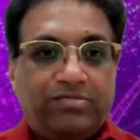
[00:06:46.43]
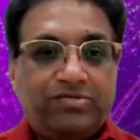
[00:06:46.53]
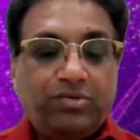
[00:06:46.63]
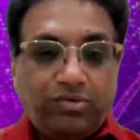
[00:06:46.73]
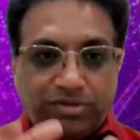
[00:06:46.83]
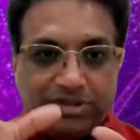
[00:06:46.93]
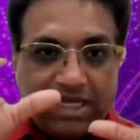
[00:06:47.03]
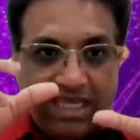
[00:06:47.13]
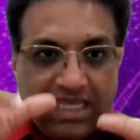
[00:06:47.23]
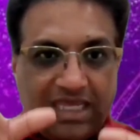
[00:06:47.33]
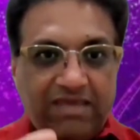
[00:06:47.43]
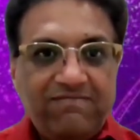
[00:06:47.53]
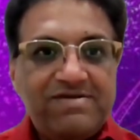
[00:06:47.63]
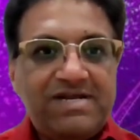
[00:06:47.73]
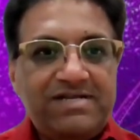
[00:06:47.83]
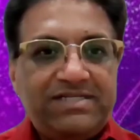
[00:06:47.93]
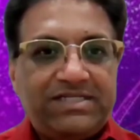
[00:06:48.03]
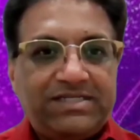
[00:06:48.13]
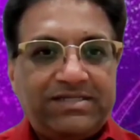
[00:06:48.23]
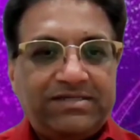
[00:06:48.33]
So the
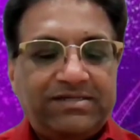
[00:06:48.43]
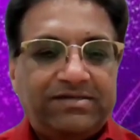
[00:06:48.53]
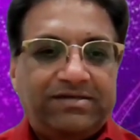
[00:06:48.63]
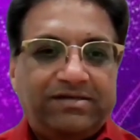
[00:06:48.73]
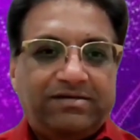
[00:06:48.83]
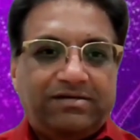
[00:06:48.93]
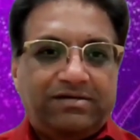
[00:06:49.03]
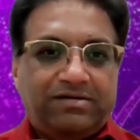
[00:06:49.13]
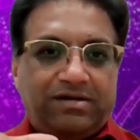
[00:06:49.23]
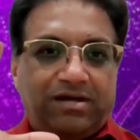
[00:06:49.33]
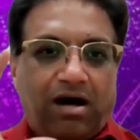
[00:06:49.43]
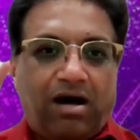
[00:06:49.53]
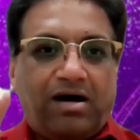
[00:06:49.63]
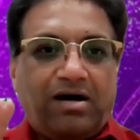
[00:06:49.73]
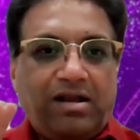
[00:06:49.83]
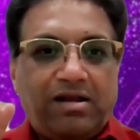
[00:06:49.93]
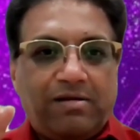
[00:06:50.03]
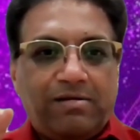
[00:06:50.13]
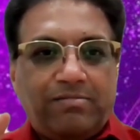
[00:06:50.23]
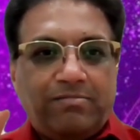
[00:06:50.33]
events are,
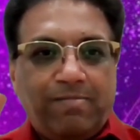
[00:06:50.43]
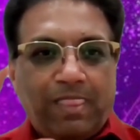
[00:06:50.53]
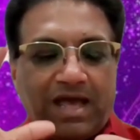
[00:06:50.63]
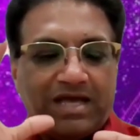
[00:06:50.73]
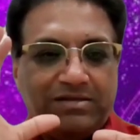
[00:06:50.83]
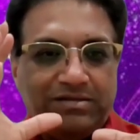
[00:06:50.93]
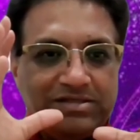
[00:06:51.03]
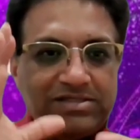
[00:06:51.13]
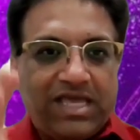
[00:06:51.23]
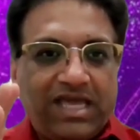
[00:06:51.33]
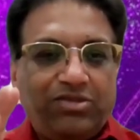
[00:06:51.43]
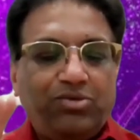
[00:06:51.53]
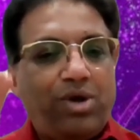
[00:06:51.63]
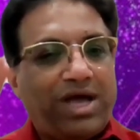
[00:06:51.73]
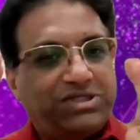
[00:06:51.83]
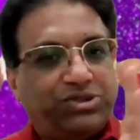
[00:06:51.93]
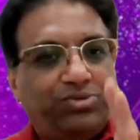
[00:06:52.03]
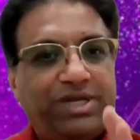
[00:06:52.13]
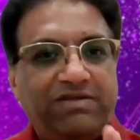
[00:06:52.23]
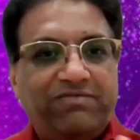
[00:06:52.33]
this Ketu has
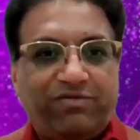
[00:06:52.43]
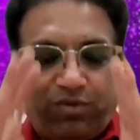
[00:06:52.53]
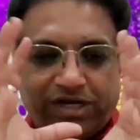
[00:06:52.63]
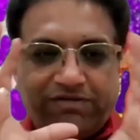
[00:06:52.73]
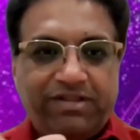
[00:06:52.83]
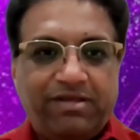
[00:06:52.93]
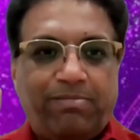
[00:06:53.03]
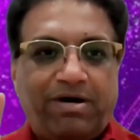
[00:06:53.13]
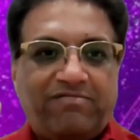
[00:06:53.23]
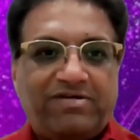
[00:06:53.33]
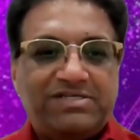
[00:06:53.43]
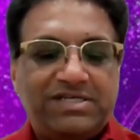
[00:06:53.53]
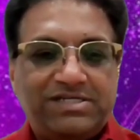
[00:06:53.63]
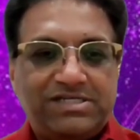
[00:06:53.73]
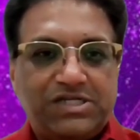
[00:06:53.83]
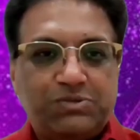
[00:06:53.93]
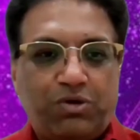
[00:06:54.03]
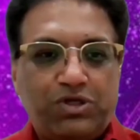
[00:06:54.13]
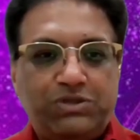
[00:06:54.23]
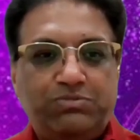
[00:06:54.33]
to deliver whatever the bhavas it is
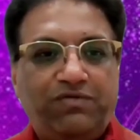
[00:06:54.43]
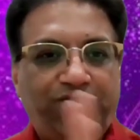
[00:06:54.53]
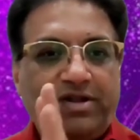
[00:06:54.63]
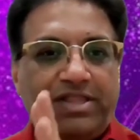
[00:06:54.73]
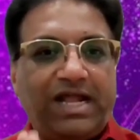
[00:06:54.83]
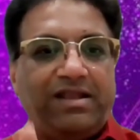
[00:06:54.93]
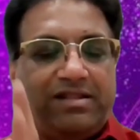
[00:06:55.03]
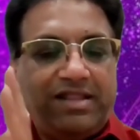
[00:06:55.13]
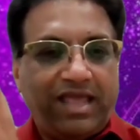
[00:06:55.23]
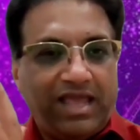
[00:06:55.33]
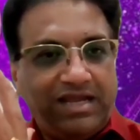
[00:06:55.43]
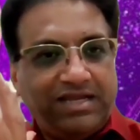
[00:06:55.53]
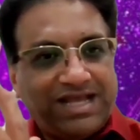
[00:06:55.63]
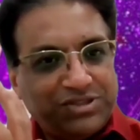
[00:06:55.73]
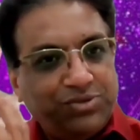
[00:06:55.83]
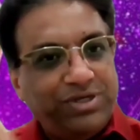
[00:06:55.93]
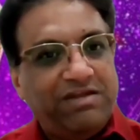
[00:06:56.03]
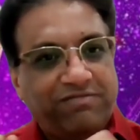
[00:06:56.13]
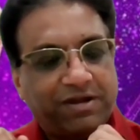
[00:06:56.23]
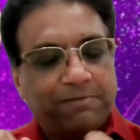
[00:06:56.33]
responsible for, that it has to
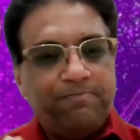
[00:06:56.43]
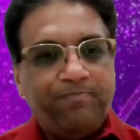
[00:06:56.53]
deliver.